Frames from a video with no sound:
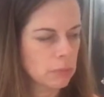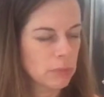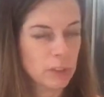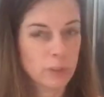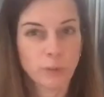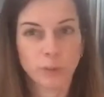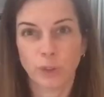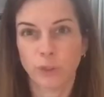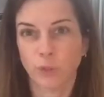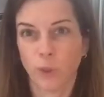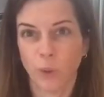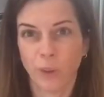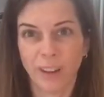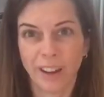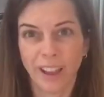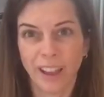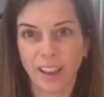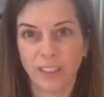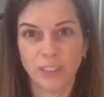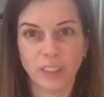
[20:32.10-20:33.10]
for
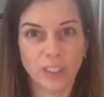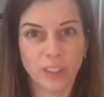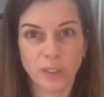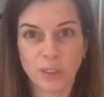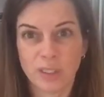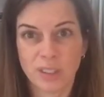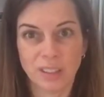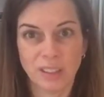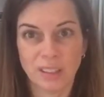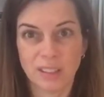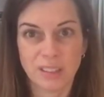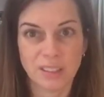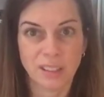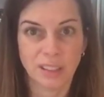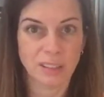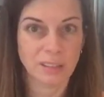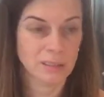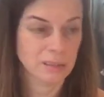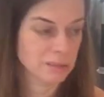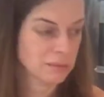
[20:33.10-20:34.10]
4.5 years, and it's like
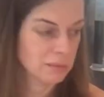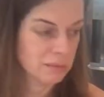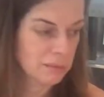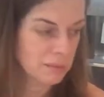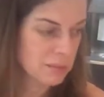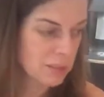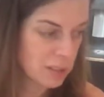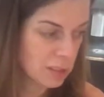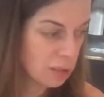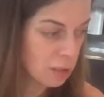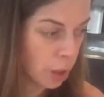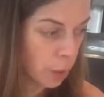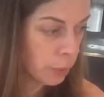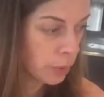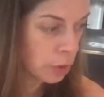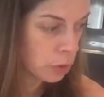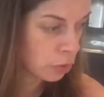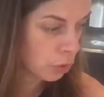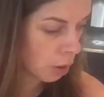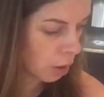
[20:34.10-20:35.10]
still going
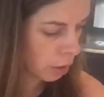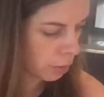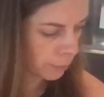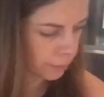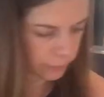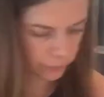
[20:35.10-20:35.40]
strong.